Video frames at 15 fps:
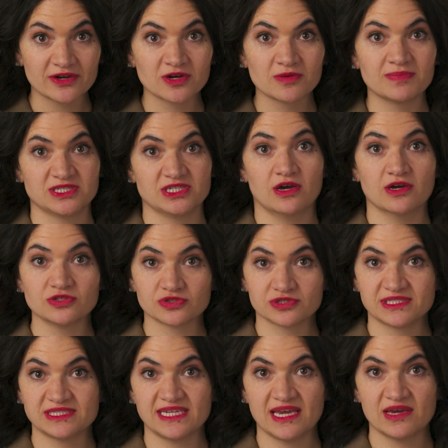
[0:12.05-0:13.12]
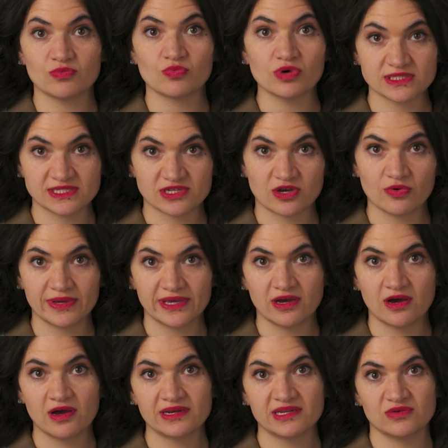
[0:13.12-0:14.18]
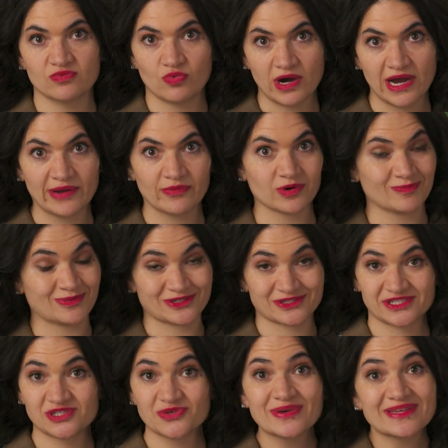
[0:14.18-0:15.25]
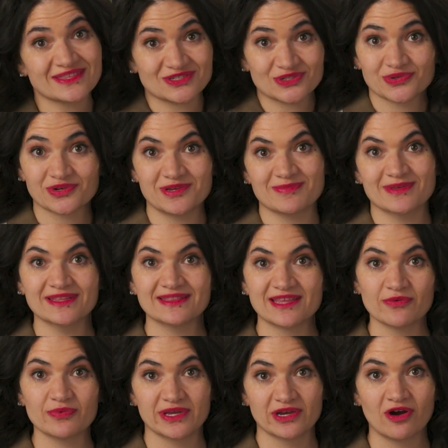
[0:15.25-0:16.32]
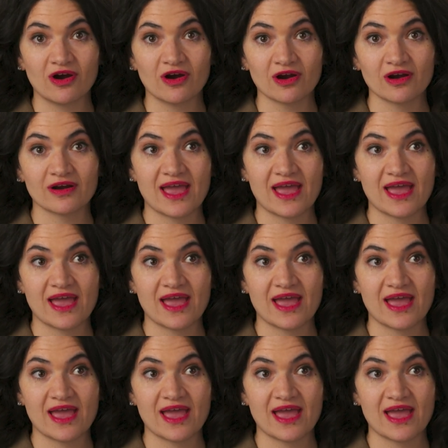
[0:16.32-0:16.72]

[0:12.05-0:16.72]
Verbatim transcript: but to understand what's going on and why we're pursuing the treatment that we are.